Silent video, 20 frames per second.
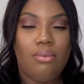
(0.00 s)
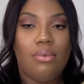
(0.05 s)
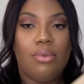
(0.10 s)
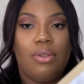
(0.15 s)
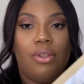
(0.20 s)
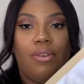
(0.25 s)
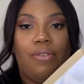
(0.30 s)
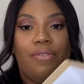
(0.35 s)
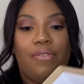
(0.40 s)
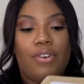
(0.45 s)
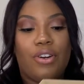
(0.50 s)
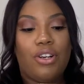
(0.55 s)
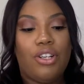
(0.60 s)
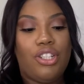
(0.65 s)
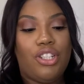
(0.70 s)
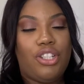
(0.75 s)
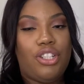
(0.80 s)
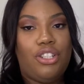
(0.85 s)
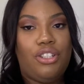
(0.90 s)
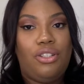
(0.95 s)
the
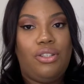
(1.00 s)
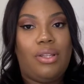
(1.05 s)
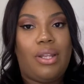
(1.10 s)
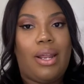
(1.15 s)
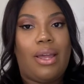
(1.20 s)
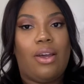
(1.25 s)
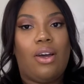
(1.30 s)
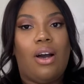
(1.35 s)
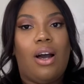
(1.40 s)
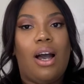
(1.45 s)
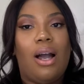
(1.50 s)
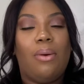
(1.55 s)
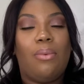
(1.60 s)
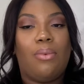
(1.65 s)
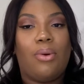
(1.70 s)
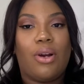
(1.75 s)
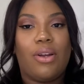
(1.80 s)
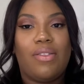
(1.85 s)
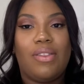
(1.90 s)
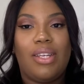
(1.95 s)
first shoe that I got
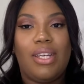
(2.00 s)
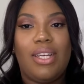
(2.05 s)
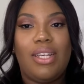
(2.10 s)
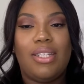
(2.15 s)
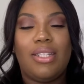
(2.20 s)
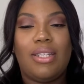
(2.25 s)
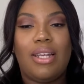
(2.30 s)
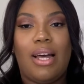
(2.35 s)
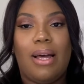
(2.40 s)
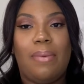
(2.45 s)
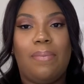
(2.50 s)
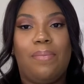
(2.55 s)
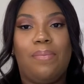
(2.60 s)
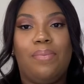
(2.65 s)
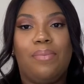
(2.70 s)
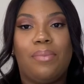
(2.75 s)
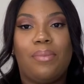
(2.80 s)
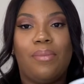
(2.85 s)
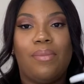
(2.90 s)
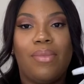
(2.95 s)
were these um,
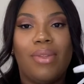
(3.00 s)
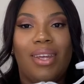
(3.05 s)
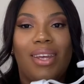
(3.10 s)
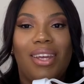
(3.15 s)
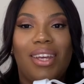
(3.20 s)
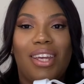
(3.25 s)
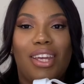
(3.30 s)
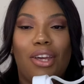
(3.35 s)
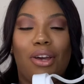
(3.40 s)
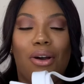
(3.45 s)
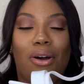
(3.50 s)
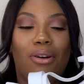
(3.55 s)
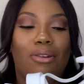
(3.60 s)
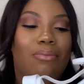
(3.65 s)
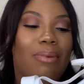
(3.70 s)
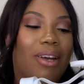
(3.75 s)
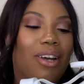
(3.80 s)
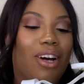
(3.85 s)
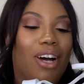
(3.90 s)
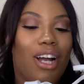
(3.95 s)
Oh
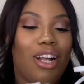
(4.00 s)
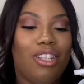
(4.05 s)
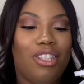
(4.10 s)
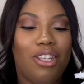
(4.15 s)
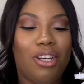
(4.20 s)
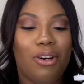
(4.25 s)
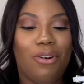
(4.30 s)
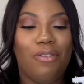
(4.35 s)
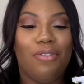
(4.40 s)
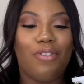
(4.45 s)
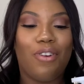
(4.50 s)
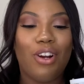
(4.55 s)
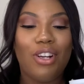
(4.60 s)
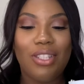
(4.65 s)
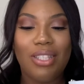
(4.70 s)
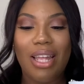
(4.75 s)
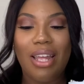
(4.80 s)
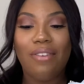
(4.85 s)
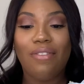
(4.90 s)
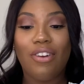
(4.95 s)
my god. So
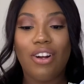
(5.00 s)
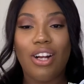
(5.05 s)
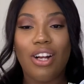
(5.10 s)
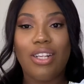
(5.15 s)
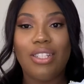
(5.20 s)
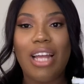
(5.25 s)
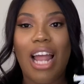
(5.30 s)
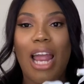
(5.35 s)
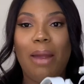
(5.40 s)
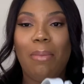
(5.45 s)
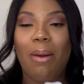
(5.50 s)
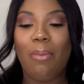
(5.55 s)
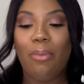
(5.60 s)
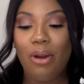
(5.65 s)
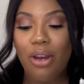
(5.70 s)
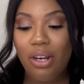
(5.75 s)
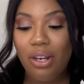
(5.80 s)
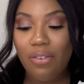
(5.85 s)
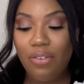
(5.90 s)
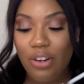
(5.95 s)
first thing first, I remember
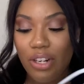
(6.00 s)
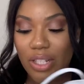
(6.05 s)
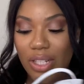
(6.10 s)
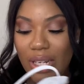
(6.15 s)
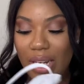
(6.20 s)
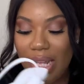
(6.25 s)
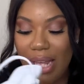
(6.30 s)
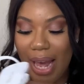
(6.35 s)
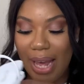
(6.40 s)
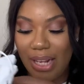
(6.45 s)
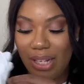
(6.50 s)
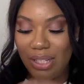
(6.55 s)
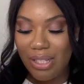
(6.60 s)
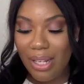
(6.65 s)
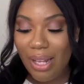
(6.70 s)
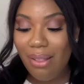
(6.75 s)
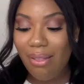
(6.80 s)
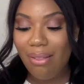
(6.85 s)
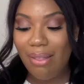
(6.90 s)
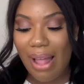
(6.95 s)
university, I used
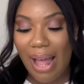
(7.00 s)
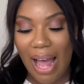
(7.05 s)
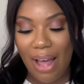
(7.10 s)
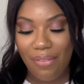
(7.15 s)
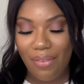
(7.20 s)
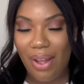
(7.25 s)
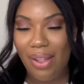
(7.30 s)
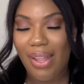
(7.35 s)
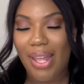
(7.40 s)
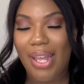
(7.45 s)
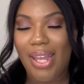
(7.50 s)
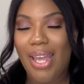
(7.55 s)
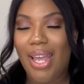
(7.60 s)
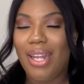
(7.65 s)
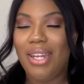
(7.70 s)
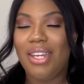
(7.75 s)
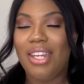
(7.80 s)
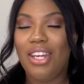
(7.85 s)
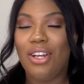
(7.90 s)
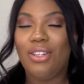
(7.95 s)
to laugh at like
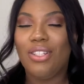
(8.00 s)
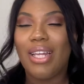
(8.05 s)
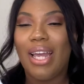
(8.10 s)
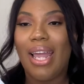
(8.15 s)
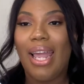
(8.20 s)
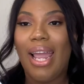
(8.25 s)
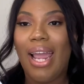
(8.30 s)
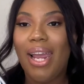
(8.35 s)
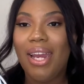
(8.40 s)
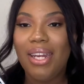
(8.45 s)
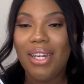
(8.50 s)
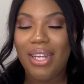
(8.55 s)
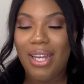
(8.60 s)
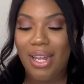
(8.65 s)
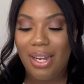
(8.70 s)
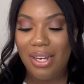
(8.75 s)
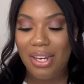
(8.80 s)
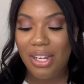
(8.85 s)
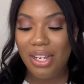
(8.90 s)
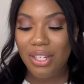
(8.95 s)
kitten heels. I hated
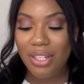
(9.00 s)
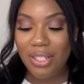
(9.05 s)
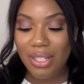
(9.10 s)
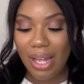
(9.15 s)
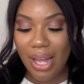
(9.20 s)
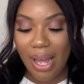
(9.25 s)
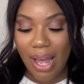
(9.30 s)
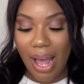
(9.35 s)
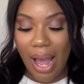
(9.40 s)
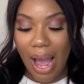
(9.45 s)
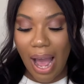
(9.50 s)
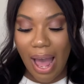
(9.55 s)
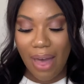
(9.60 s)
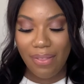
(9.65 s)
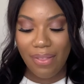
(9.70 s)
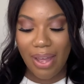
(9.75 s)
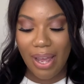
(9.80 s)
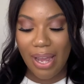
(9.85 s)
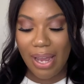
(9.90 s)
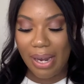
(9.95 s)
kitten heels. And
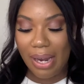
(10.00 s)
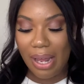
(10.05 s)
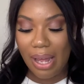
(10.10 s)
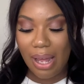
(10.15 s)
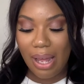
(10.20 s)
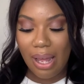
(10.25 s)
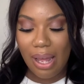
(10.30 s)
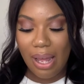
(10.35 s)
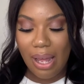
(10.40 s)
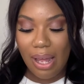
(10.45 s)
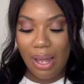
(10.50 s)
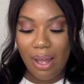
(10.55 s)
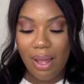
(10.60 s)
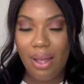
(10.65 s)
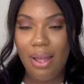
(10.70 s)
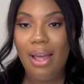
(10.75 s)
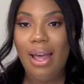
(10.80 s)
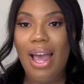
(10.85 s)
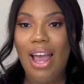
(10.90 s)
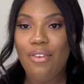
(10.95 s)
then
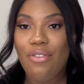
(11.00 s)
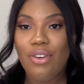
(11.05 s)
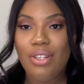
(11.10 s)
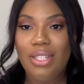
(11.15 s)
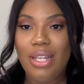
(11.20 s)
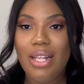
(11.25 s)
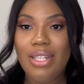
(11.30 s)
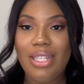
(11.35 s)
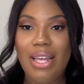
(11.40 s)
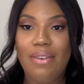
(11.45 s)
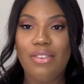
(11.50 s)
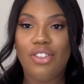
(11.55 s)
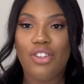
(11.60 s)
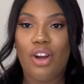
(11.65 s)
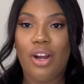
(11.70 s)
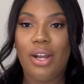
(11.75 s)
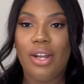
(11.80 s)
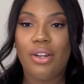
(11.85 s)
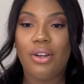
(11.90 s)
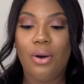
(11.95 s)
ever since I
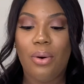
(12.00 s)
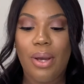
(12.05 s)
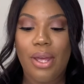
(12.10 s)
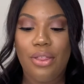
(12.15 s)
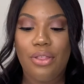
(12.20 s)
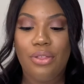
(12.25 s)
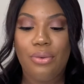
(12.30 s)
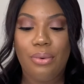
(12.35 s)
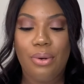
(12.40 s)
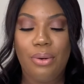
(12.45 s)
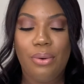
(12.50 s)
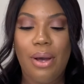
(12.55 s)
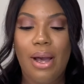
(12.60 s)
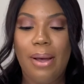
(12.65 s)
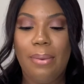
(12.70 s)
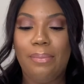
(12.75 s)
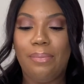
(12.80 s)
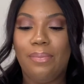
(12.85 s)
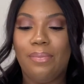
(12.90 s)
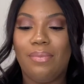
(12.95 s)
started going through um,